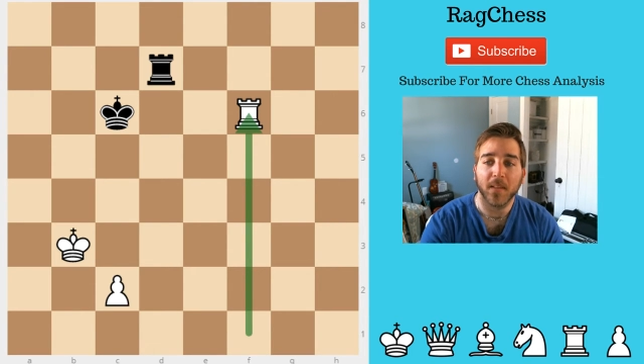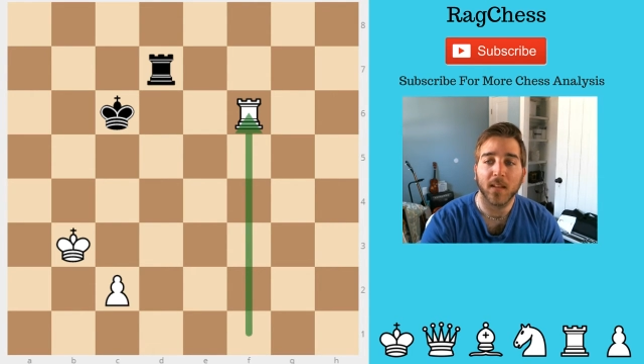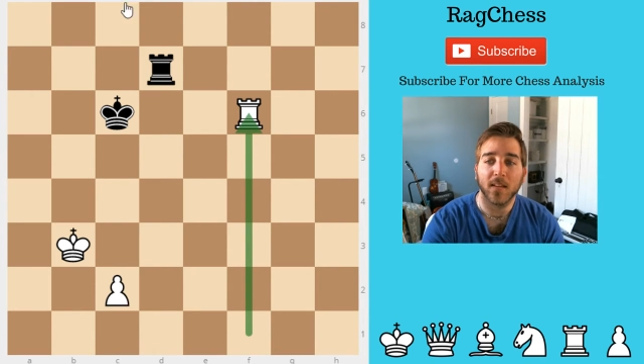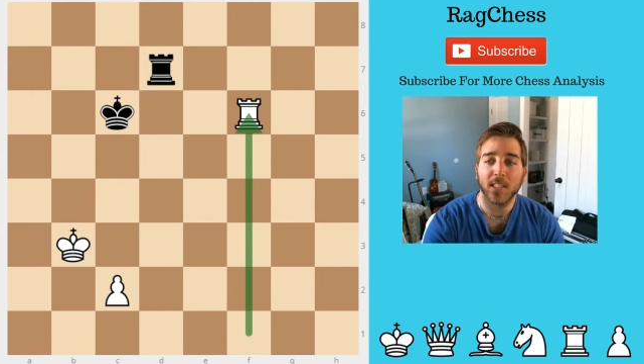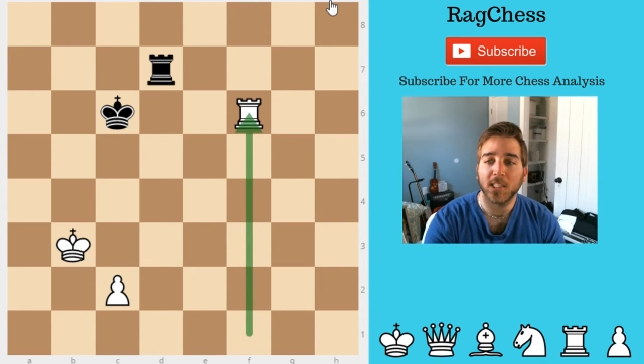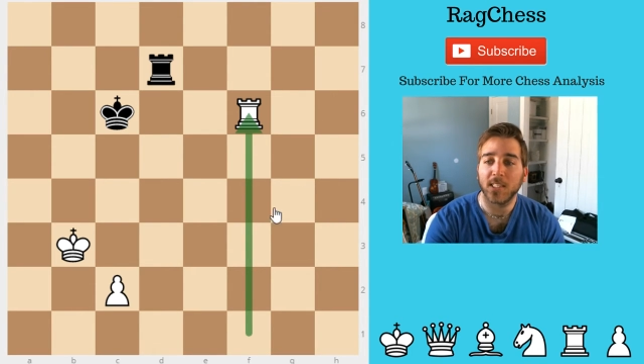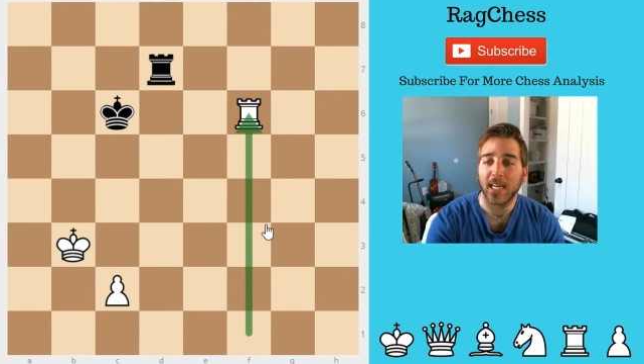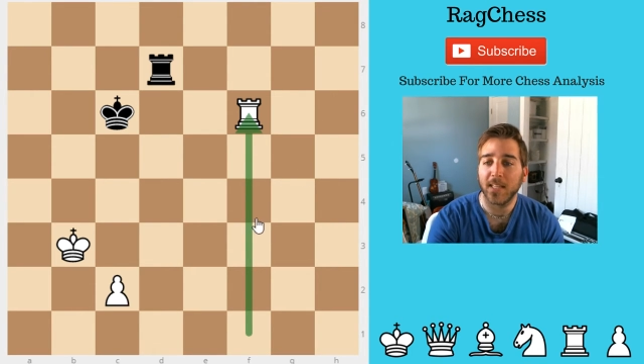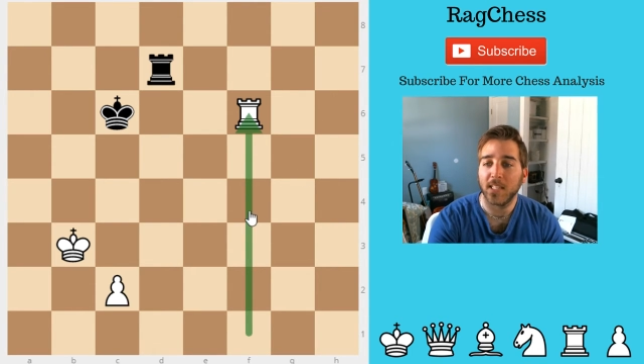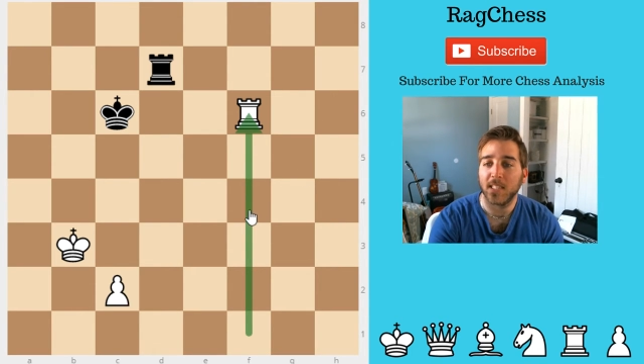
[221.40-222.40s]
let's just say
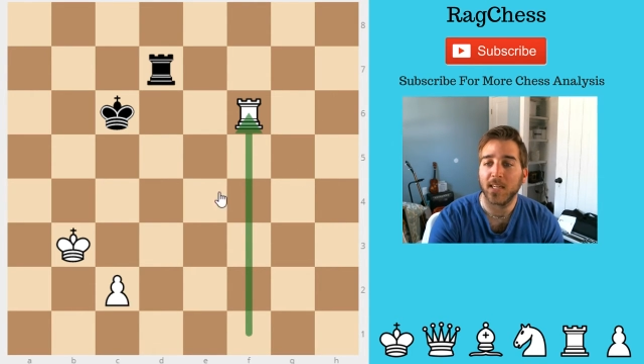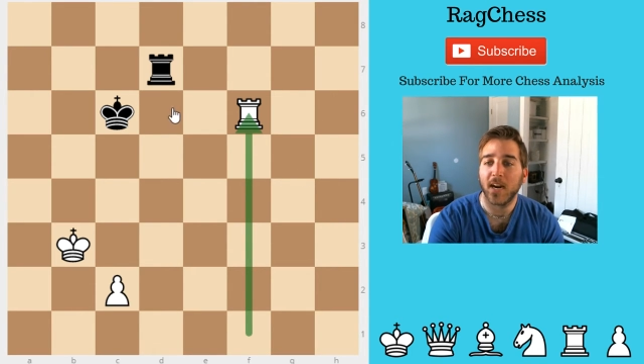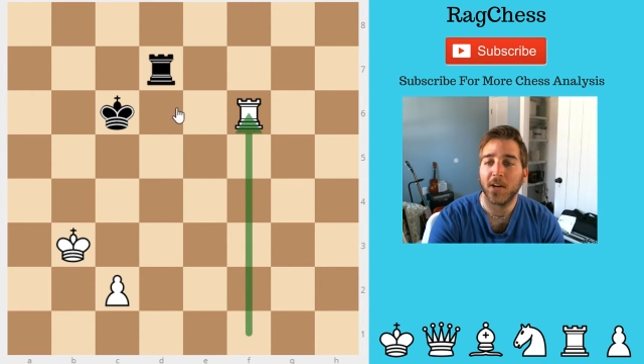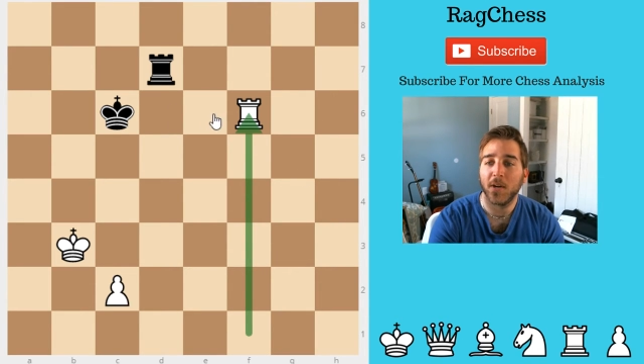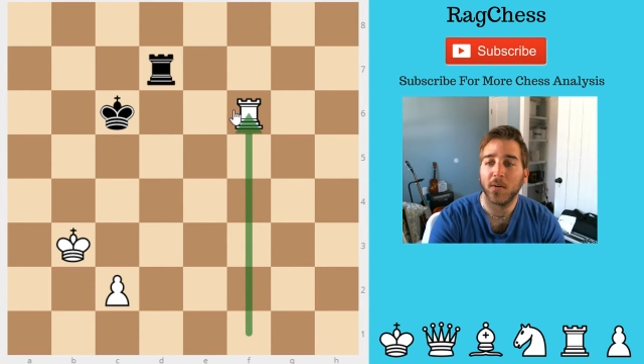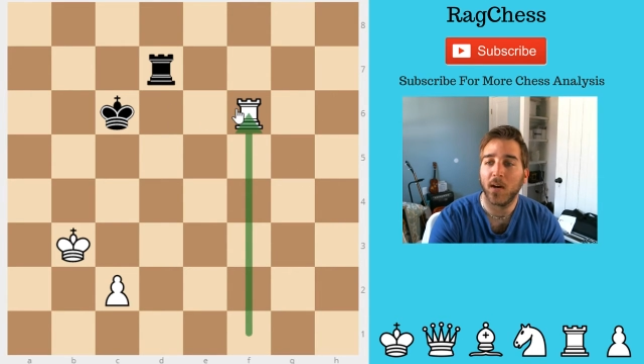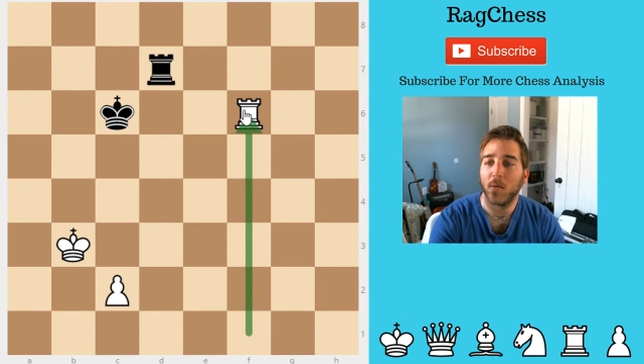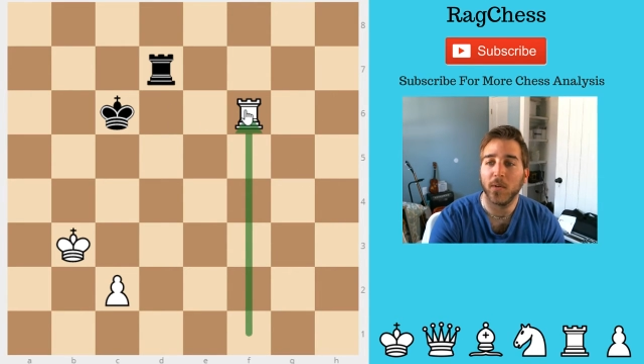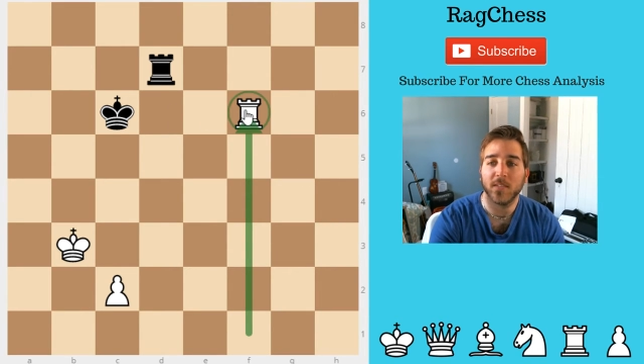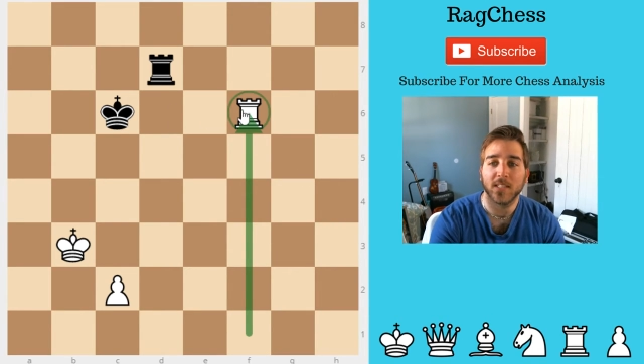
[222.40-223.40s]
in this scenario
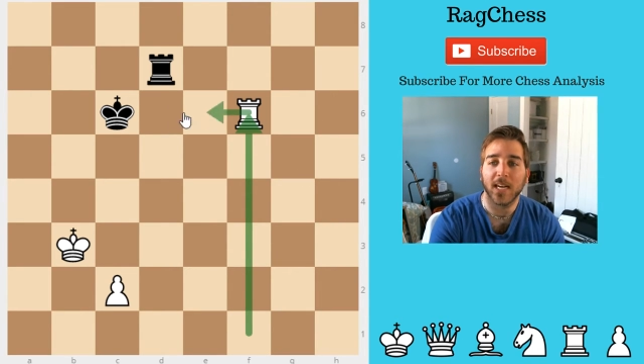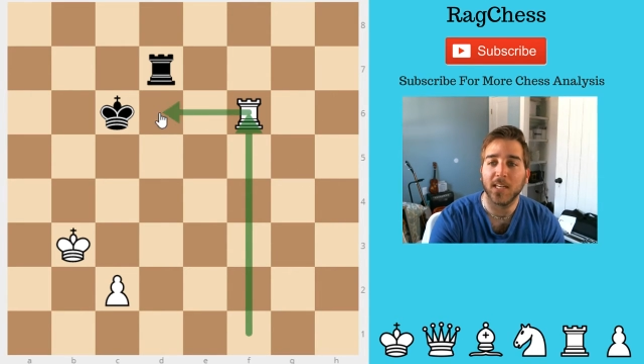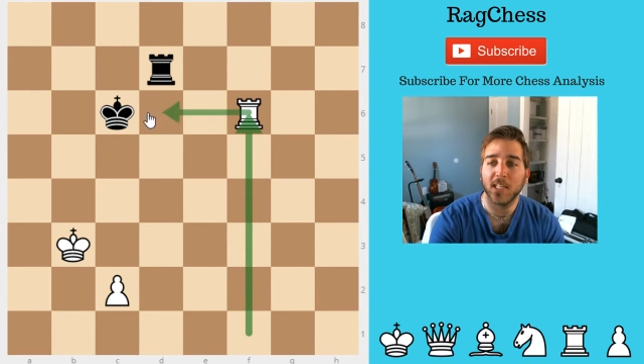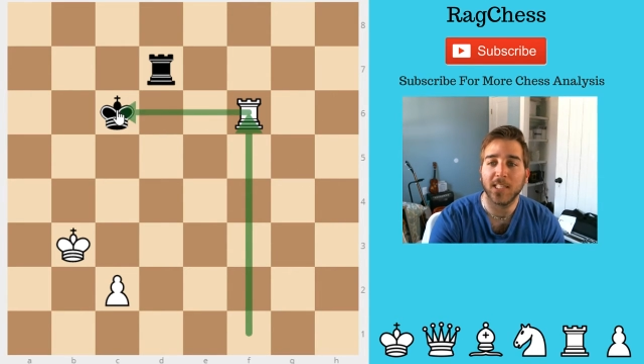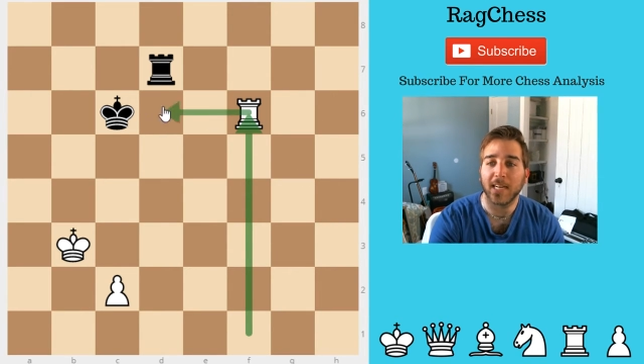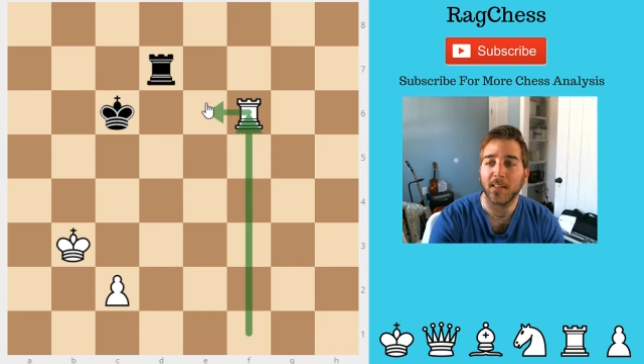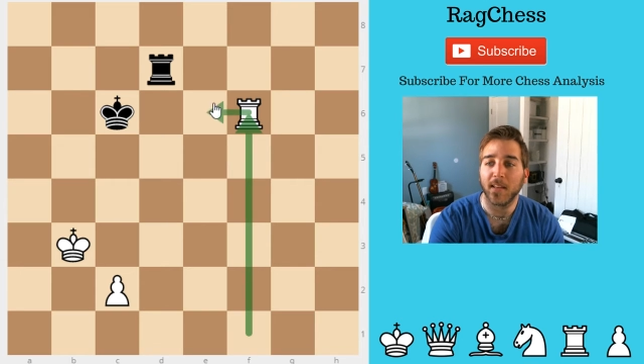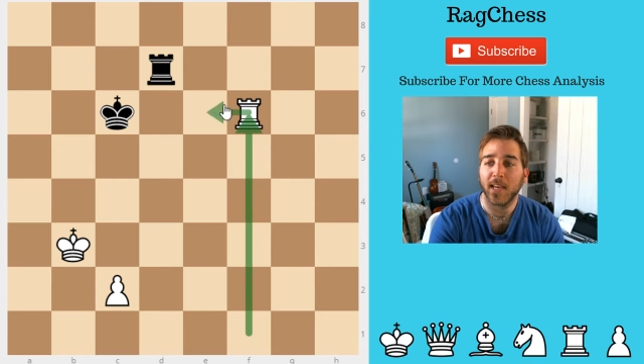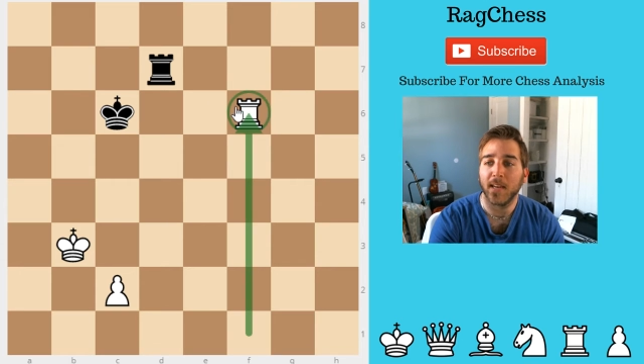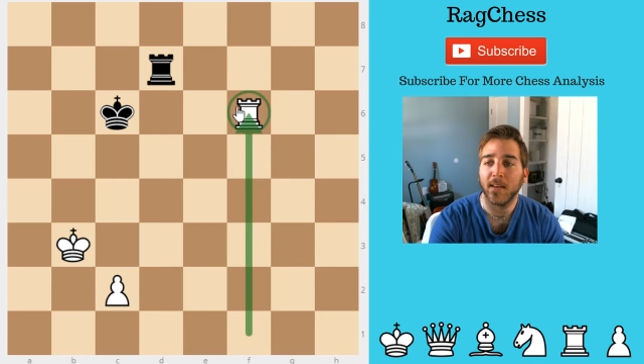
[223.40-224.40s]
we've decided to check the
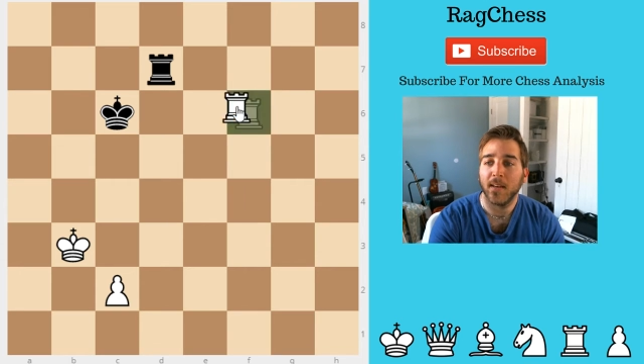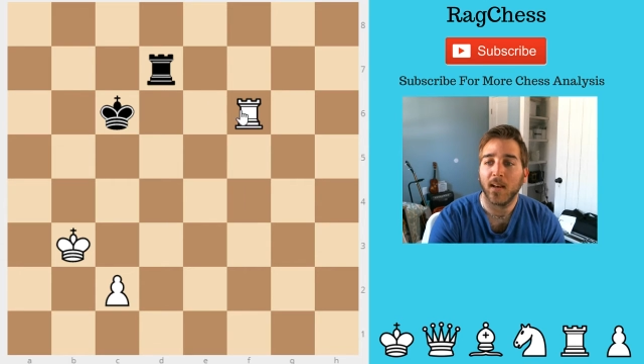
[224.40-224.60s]
king